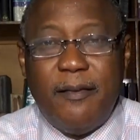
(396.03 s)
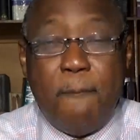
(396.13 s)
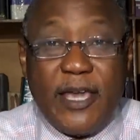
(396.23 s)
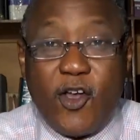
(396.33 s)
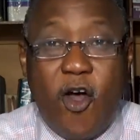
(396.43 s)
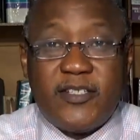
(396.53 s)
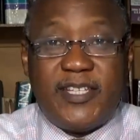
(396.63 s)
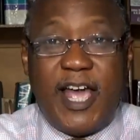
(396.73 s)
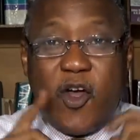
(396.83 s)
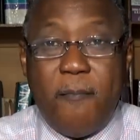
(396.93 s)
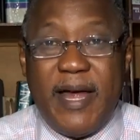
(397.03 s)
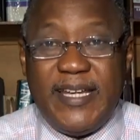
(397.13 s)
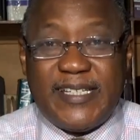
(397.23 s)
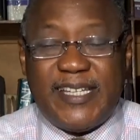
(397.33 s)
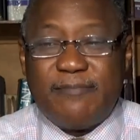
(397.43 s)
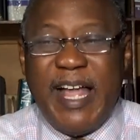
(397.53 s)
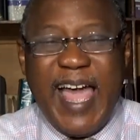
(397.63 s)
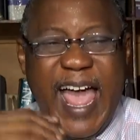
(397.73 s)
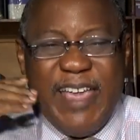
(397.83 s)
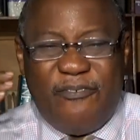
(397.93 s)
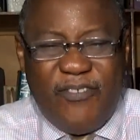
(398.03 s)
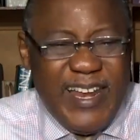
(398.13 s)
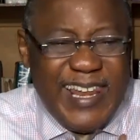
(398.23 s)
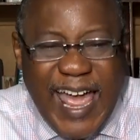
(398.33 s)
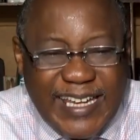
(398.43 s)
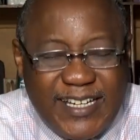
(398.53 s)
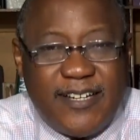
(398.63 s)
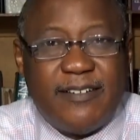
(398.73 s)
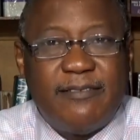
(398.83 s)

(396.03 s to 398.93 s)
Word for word: Because their commander said, I feel like.